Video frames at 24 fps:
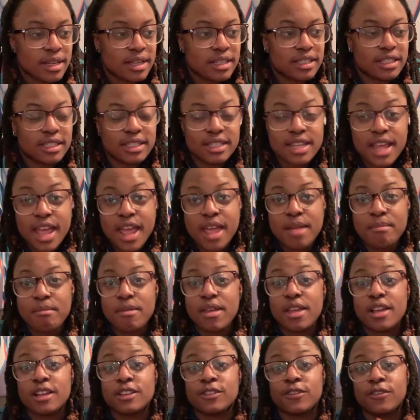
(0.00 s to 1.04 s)
today
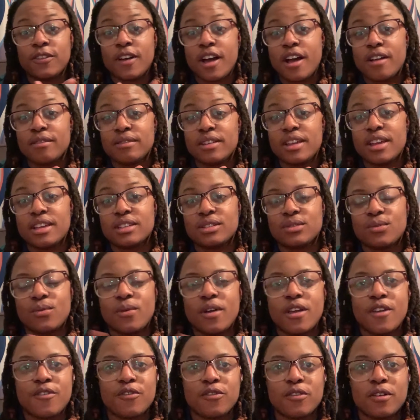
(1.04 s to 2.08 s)
makes five days
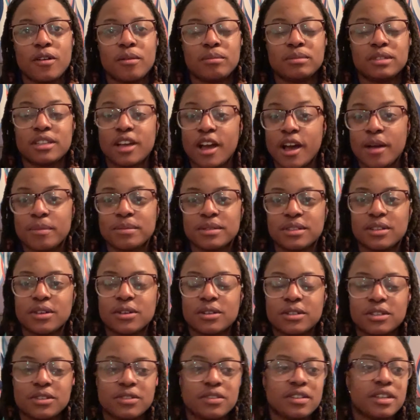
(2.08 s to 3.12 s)
away from top
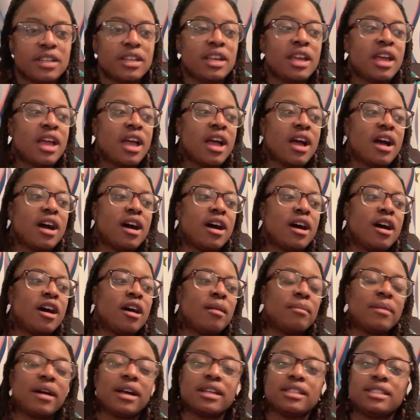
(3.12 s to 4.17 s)
surgery.
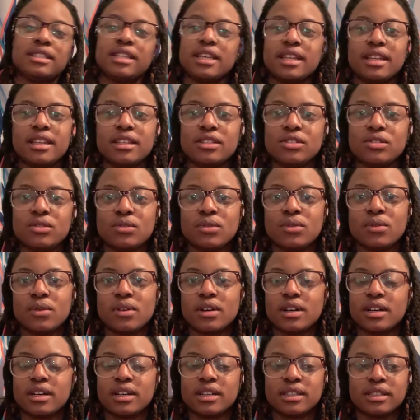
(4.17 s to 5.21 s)
Um, I didn't do
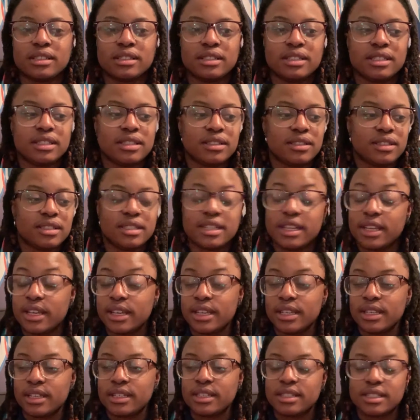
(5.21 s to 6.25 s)
a
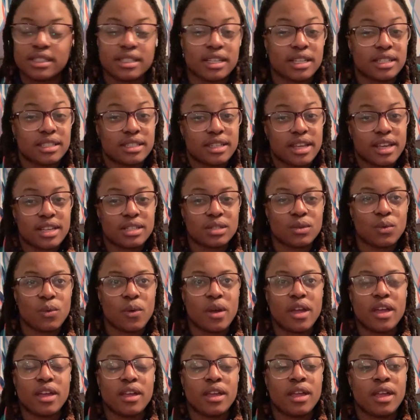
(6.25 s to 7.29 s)
day, six days
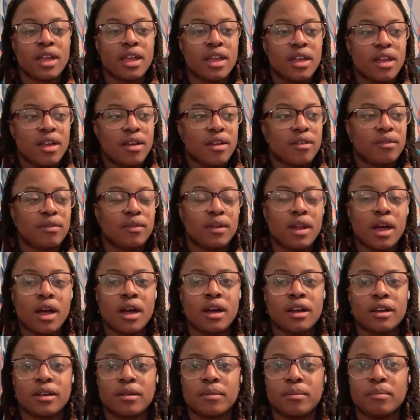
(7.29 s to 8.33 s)
away
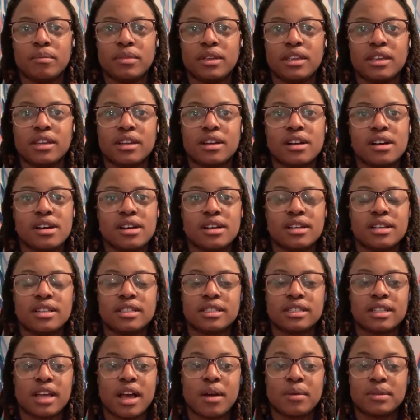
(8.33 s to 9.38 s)
vlog
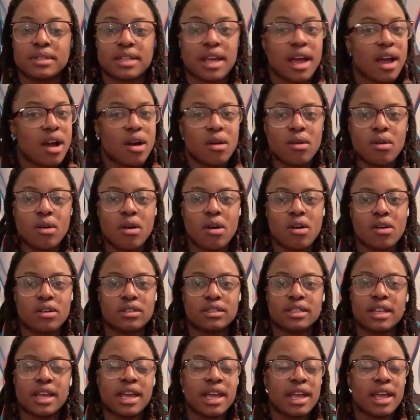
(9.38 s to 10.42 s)
because I was out all
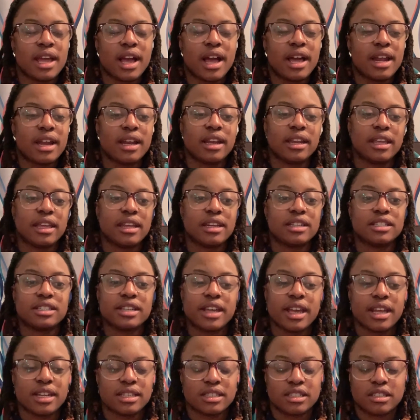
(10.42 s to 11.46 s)
day. I didn't get a
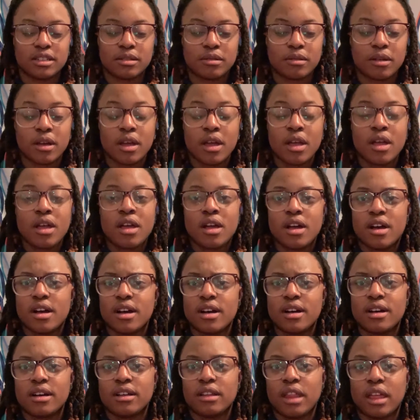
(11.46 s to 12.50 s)
chance to
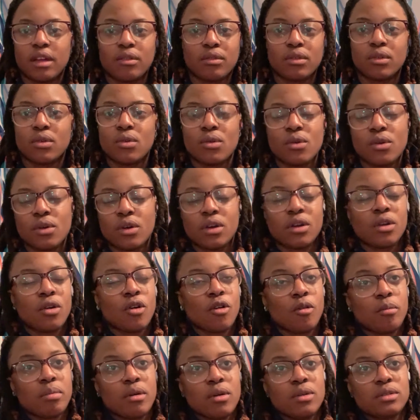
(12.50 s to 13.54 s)
uh, like record
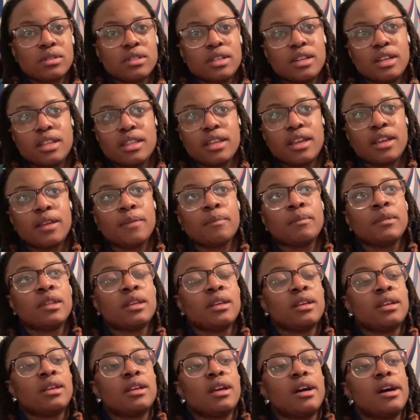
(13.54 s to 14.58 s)
or post anything.
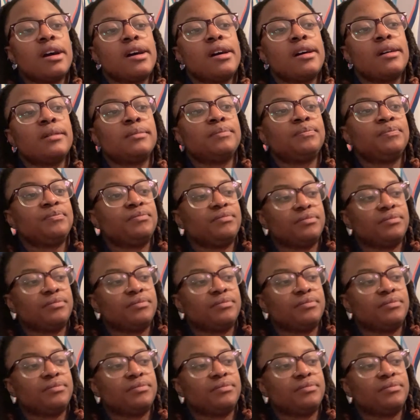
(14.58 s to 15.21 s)
Um,